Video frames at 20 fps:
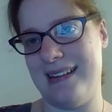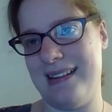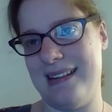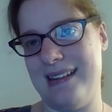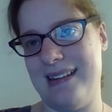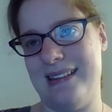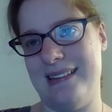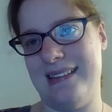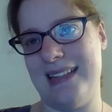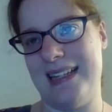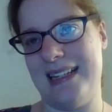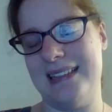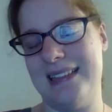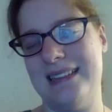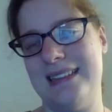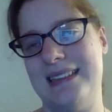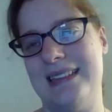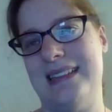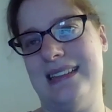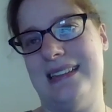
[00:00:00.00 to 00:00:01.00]
in that,
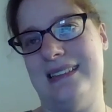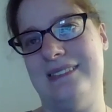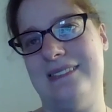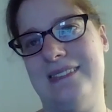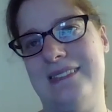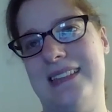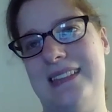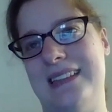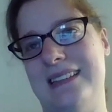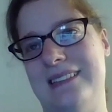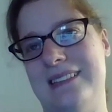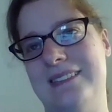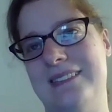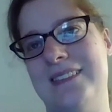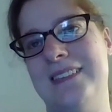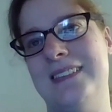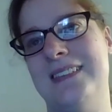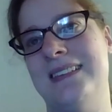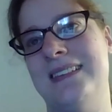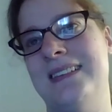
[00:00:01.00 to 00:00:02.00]
in the
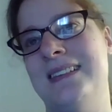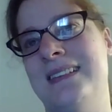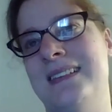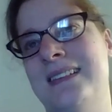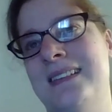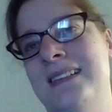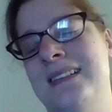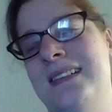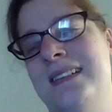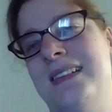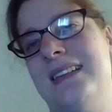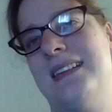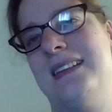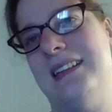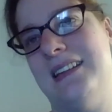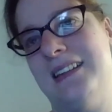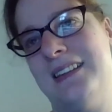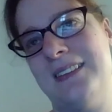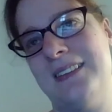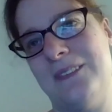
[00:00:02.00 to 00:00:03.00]

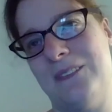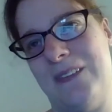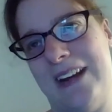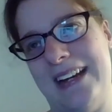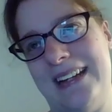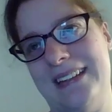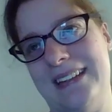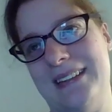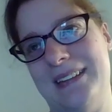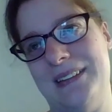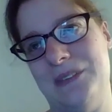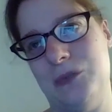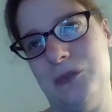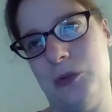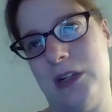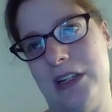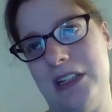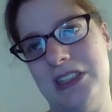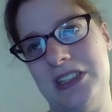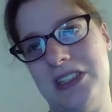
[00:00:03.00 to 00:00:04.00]
the thread in
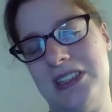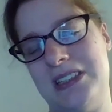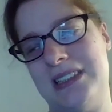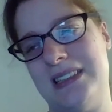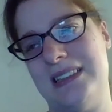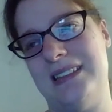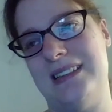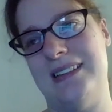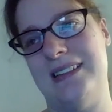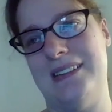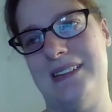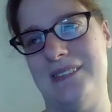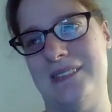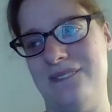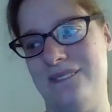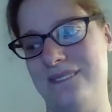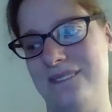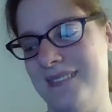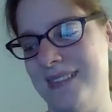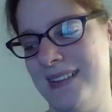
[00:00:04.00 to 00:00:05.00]
which
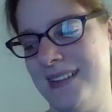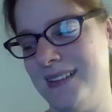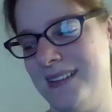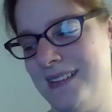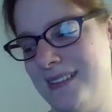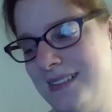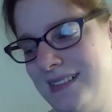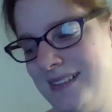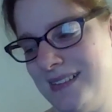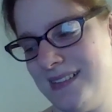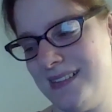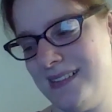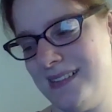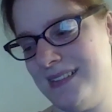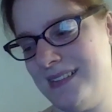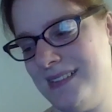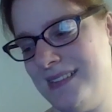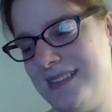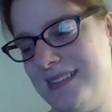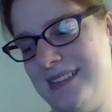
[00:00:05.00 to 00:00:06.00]
um,
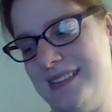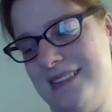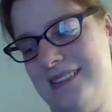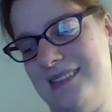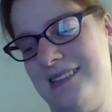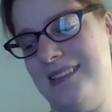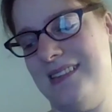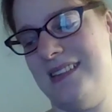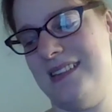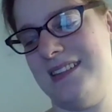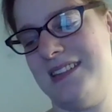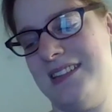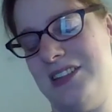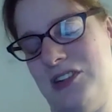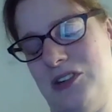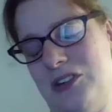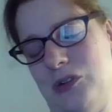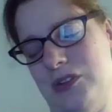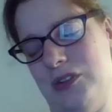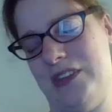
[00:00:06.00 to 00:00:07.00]
to
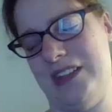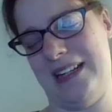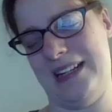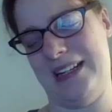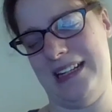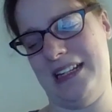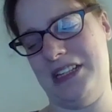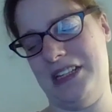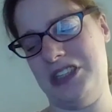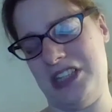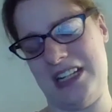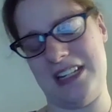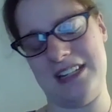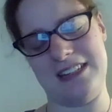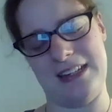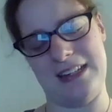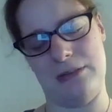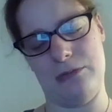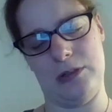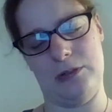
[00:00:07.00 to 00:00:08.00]
so that each
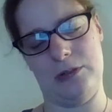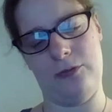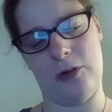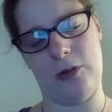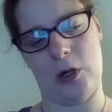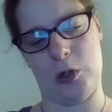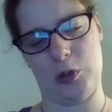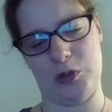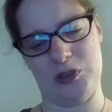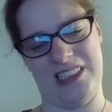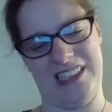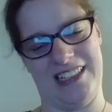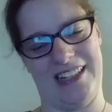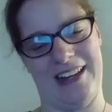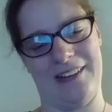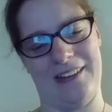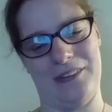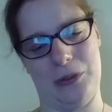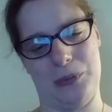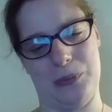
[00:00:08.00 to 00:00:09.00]
essay would fall
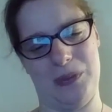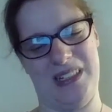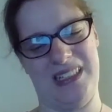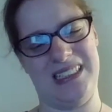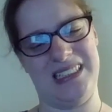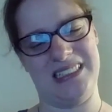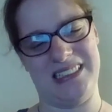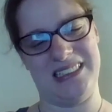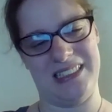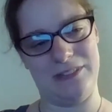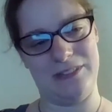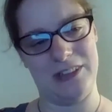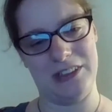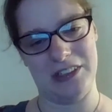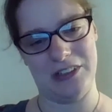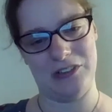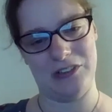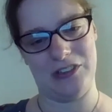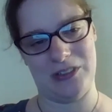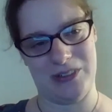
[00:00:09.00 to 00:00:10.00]
together because even
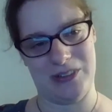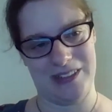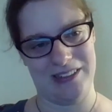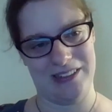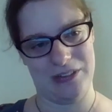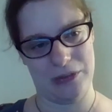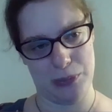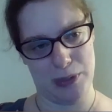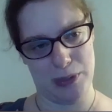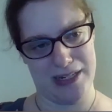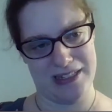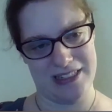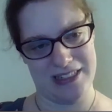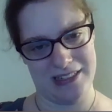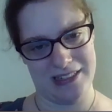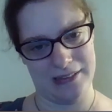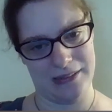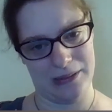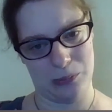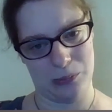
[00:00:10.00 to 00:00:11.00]
though they're
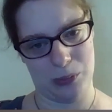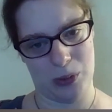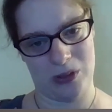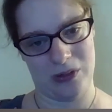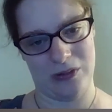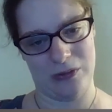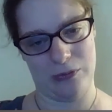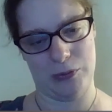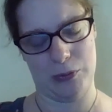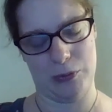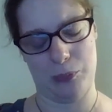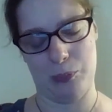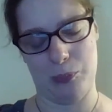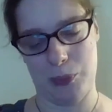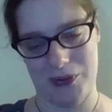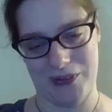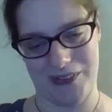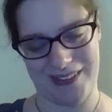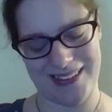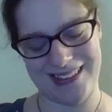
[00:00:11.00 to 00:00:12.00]
independent, they're part of a
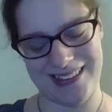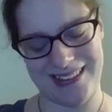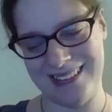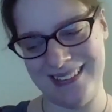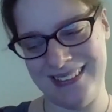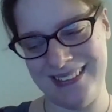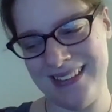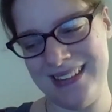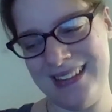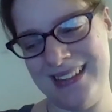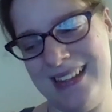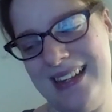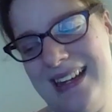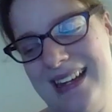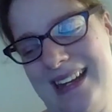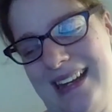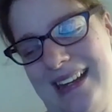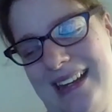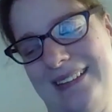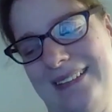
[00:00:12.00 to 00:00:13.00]
book, mm-hmm.
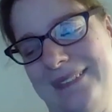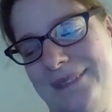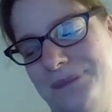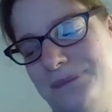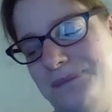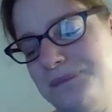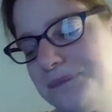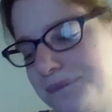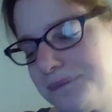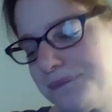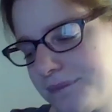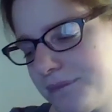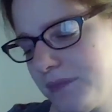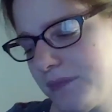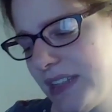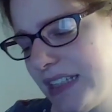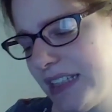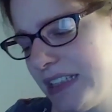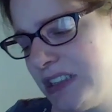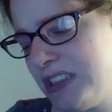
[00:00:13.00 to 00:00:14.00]
and
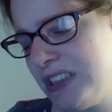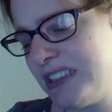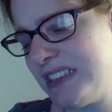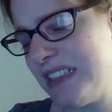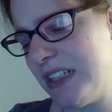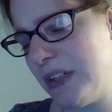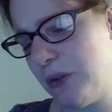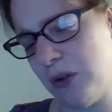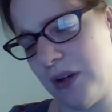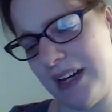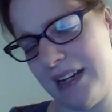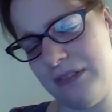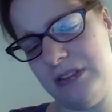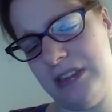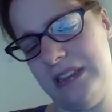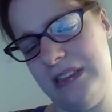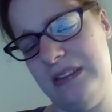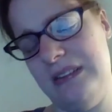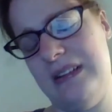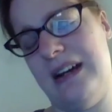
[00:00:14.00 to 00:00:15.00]
and so I
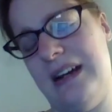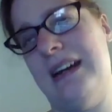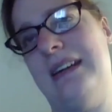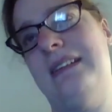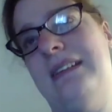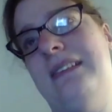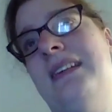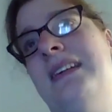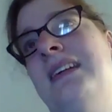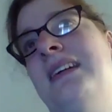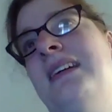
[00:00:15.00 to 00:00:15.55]
would I